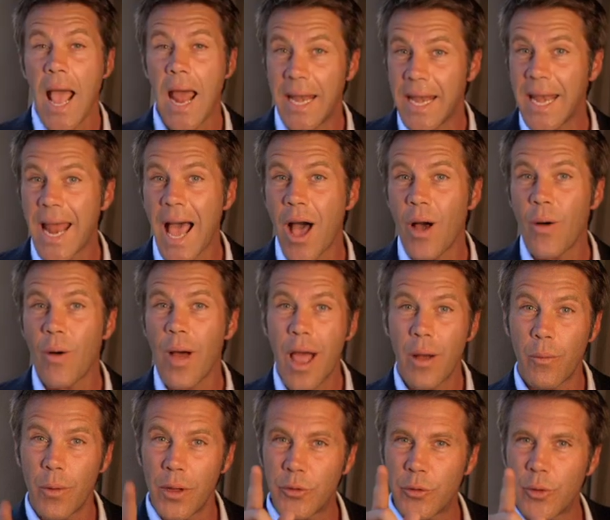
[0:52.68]
And now
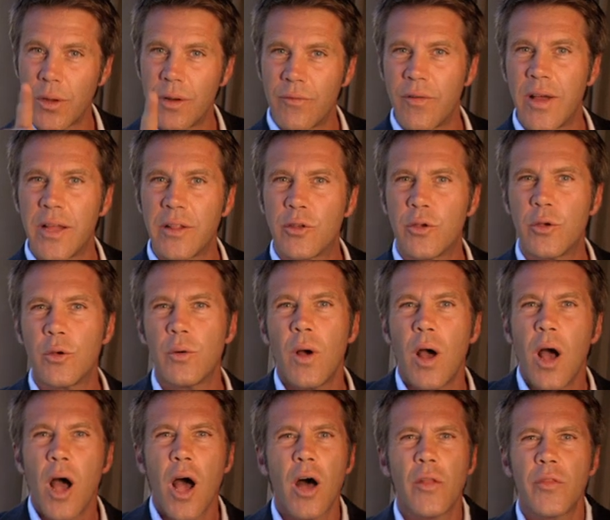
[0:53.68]
I want to invite
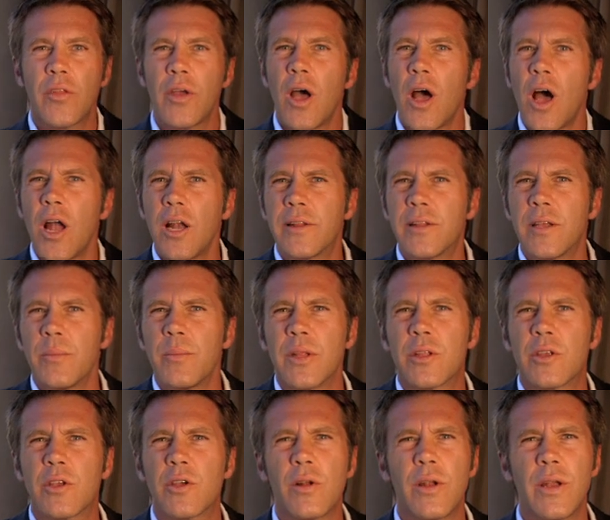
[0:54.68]
you on the
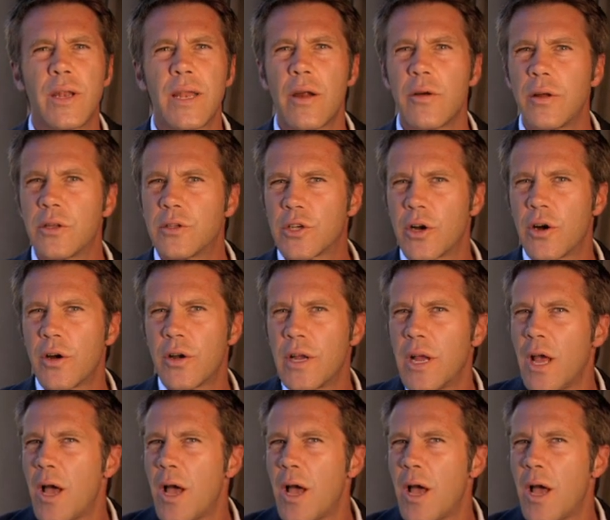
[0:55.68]
ultimate culinary journey